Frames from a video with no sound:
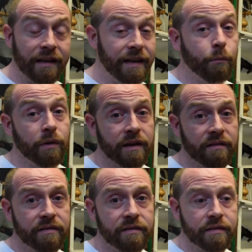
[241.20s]
lit
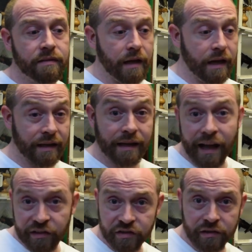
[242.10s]
with
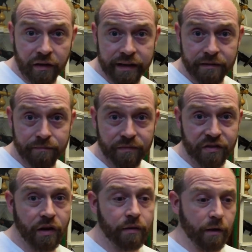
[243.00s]
gas light,
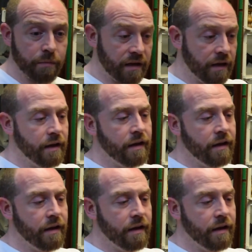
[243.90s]
so they'll be